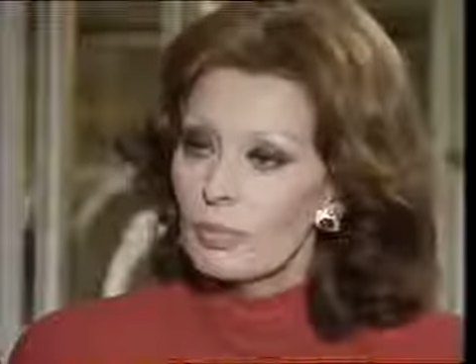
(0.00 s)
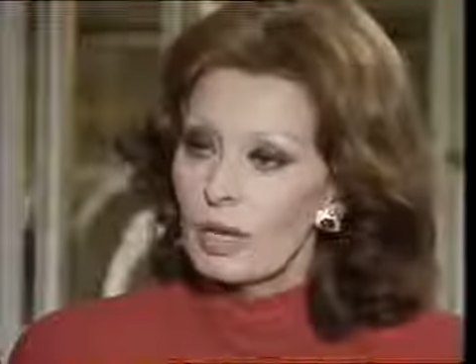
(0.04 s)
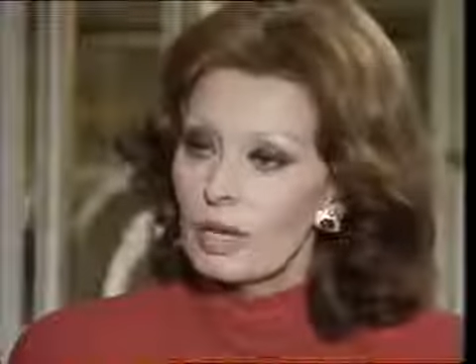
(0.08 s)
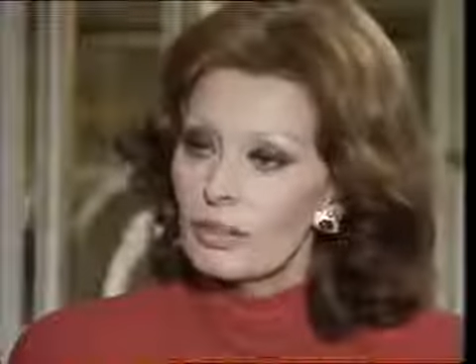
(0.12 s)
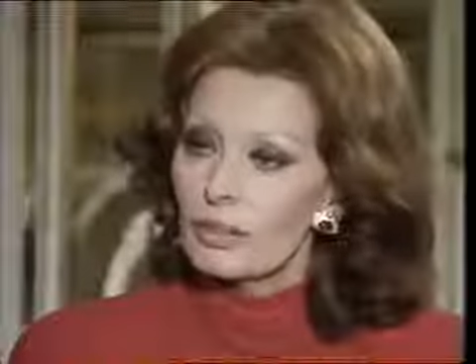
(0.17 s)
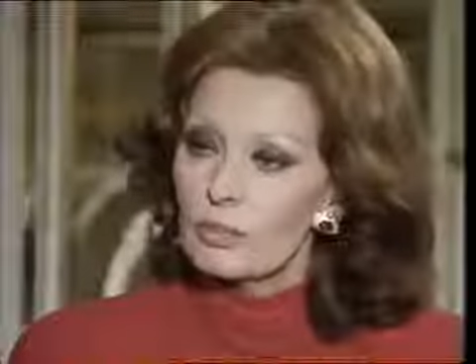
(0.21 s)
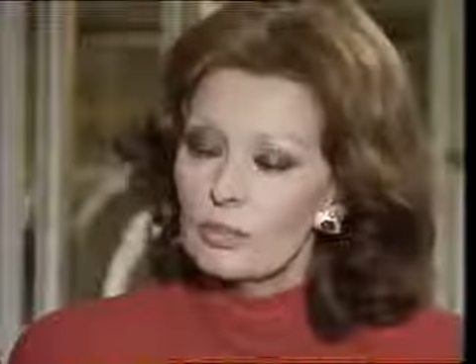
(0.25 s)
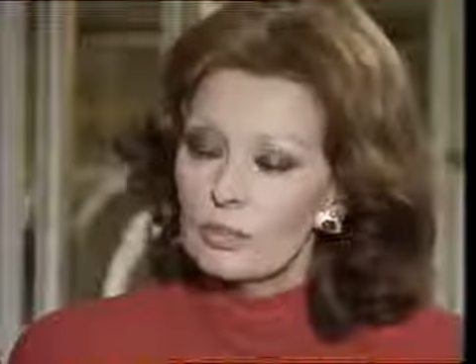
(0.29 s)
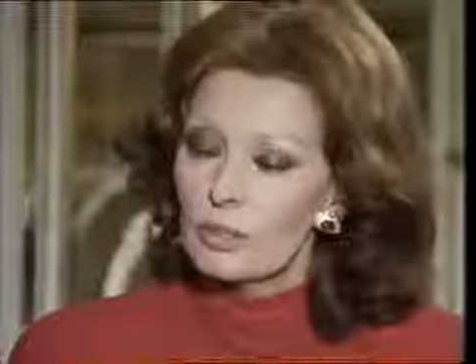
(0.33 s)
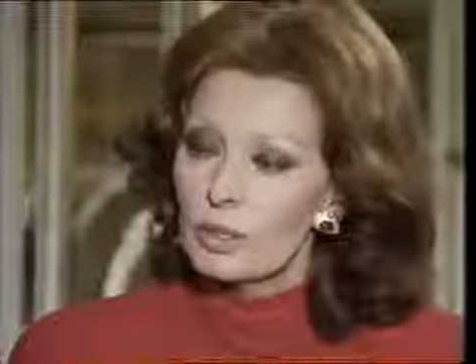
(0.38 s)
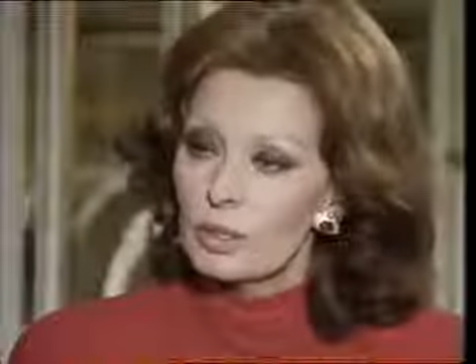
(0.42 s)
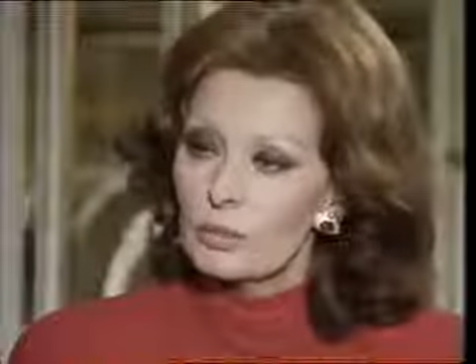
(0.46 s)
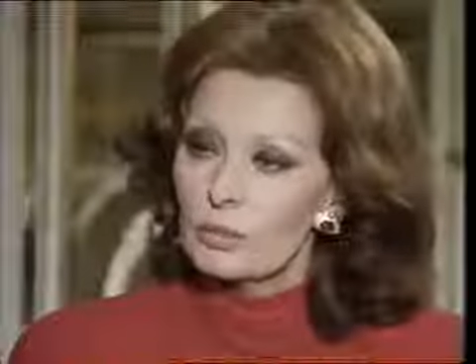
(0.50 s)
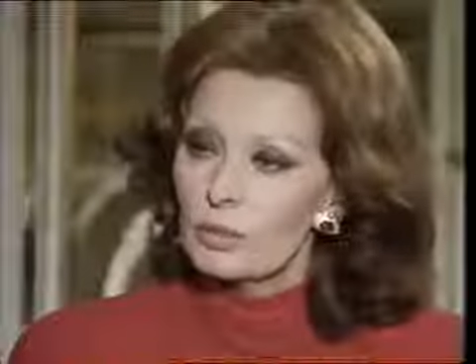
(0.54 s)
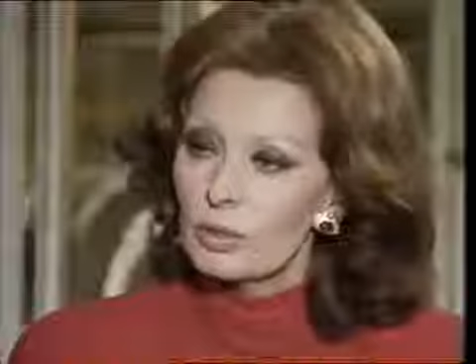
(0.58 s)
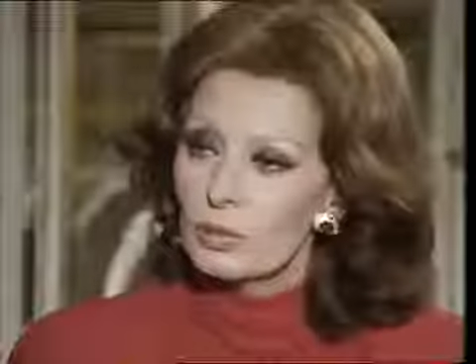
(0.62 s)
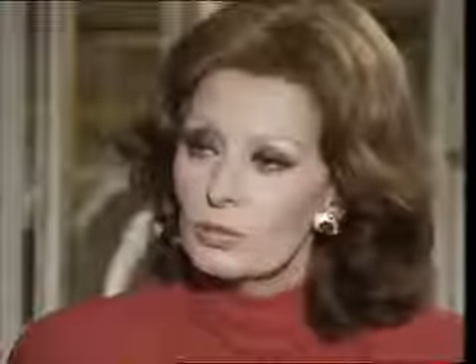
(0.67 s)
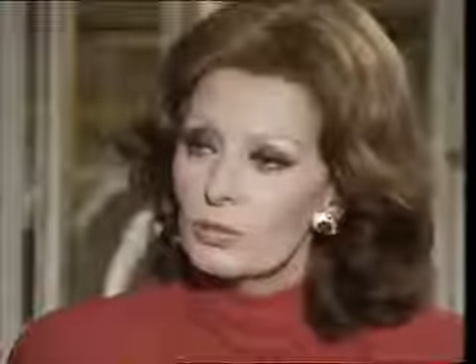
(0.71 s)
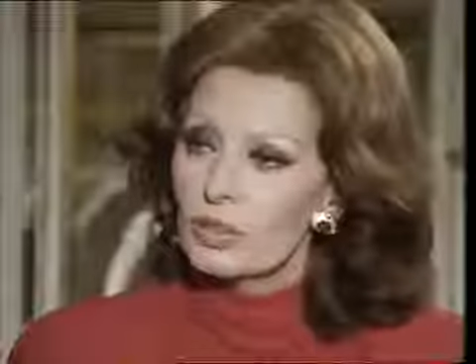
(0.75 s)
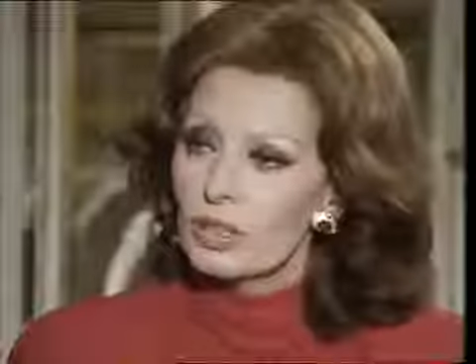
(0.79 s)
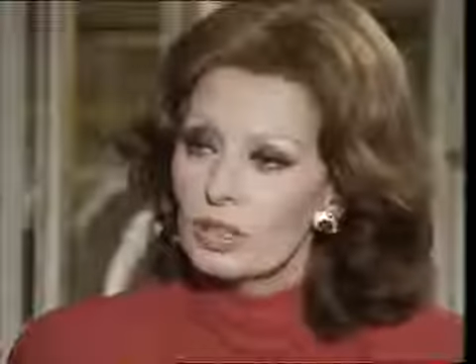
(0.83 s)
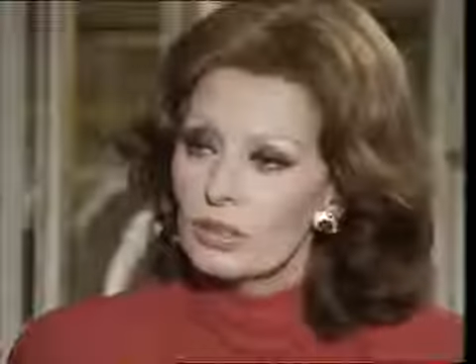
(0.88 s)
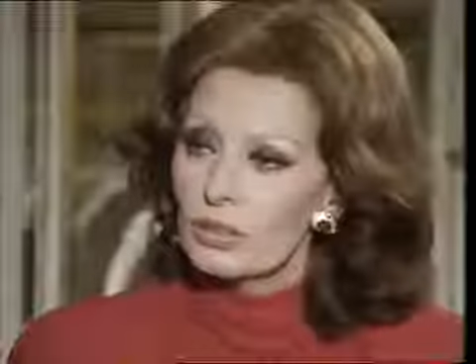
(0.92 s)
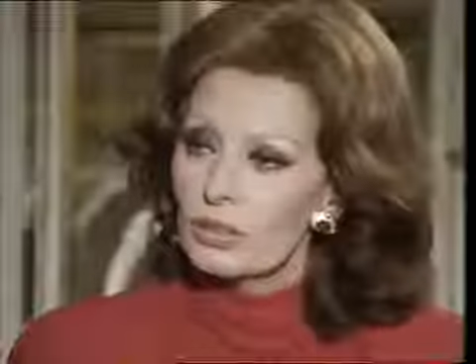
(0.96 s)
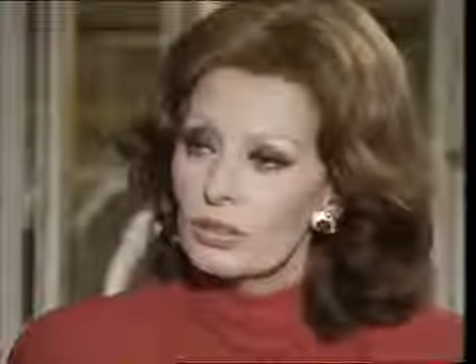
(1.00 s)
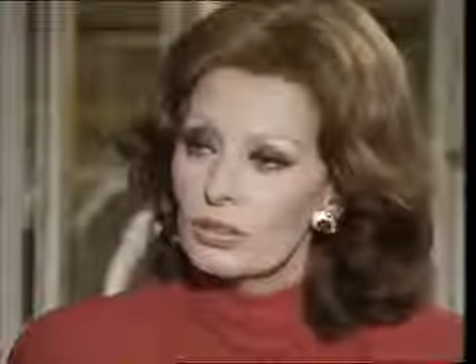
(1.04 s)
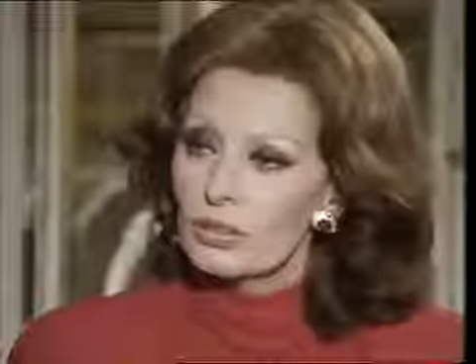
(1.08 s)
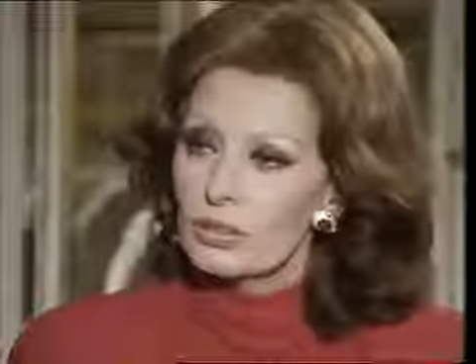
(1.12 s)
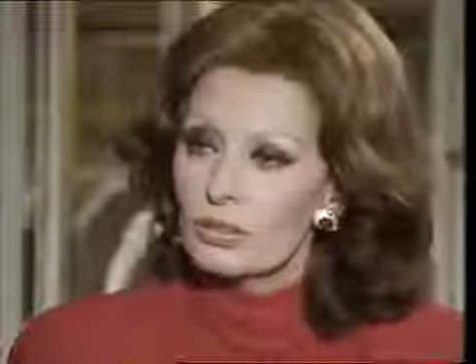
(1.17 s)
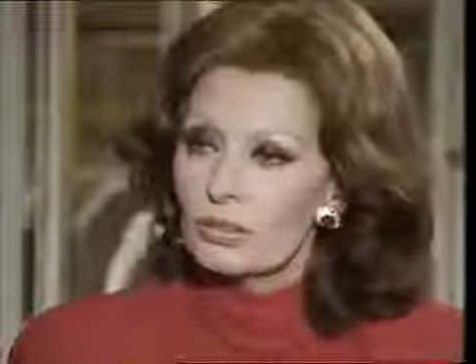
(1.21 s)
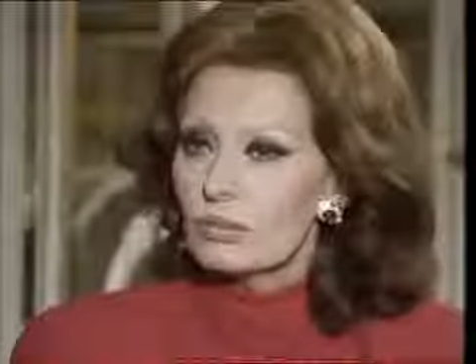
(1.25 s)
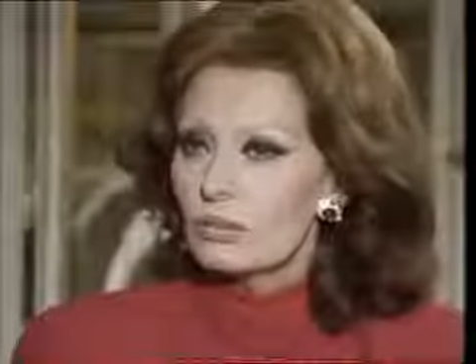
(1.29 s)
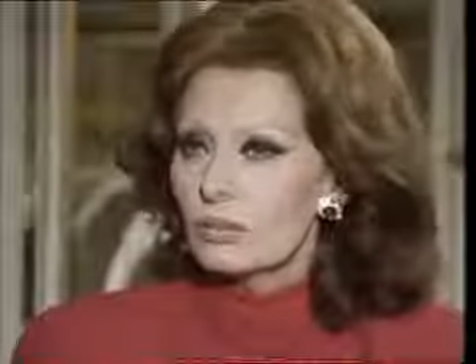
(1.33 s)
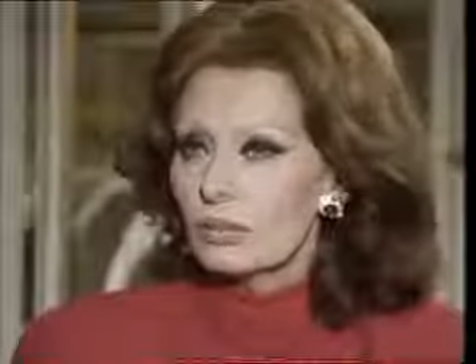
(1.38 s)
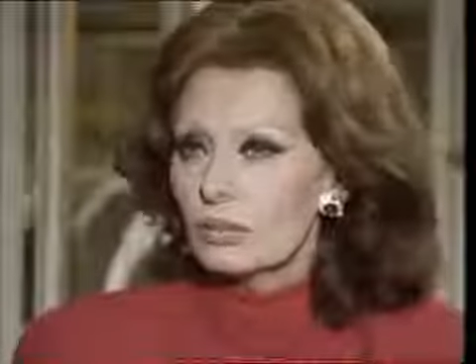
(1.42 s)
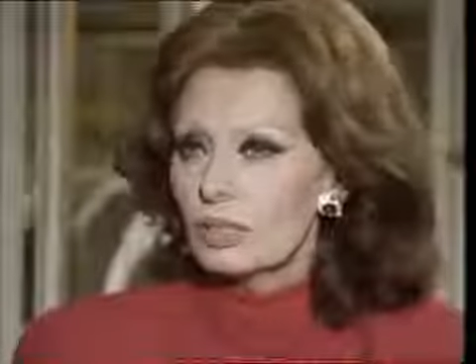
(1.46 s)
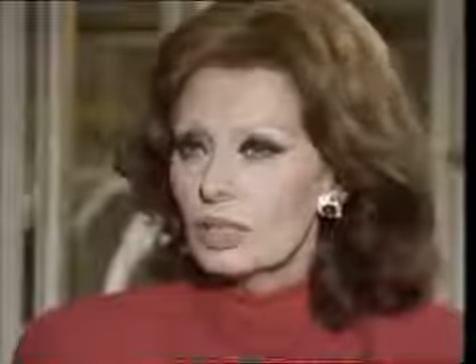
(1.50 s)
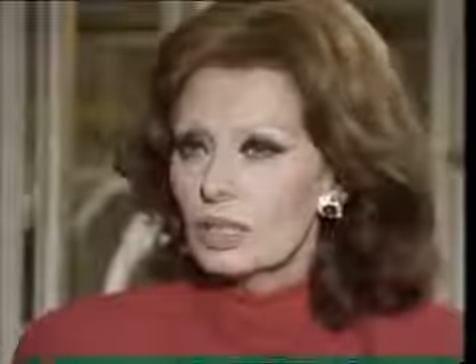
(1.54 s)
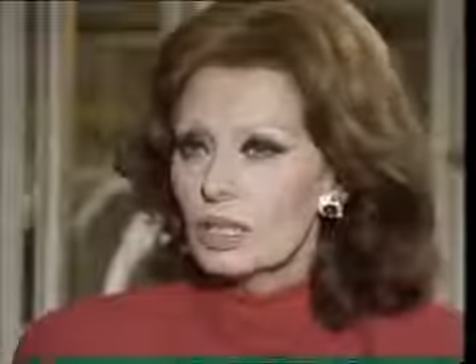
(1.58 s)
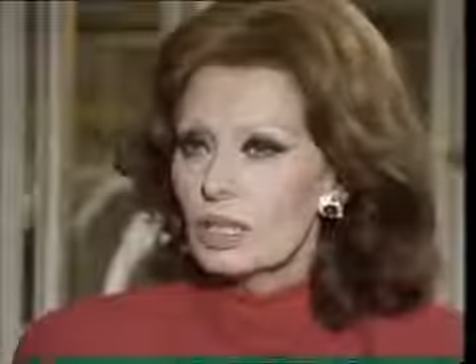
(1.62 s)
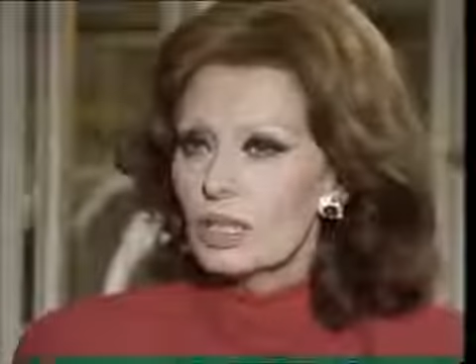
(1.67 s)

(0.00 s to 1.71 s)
other people because you